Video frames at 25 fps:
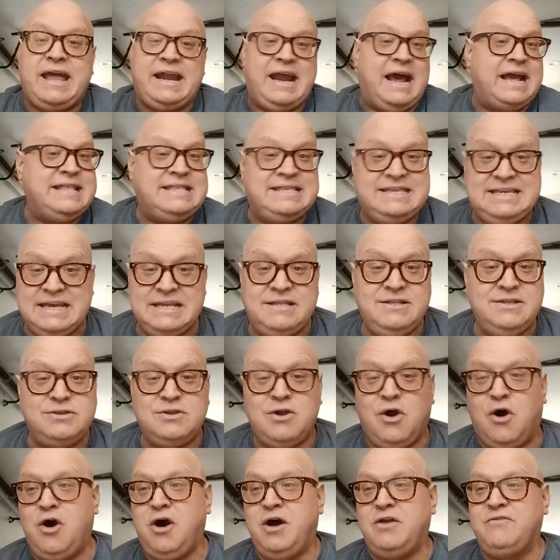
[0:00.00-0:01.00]
and I
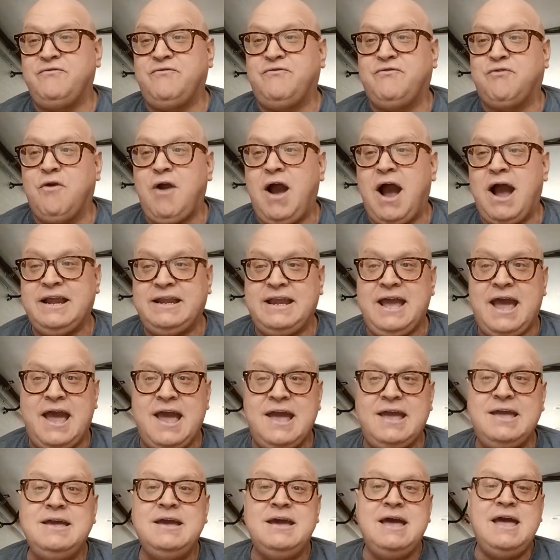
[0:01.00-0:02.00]
didn't on
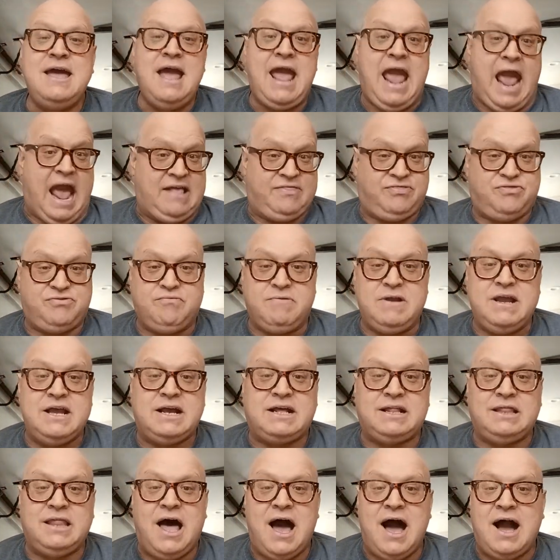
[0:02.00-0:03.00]
Friday at
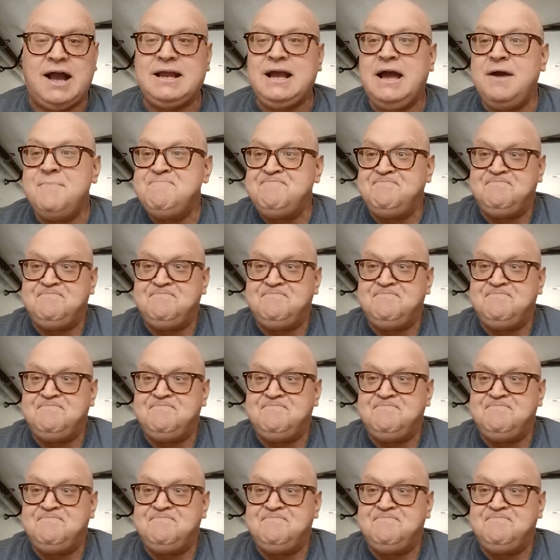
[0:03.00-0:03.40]
3:00,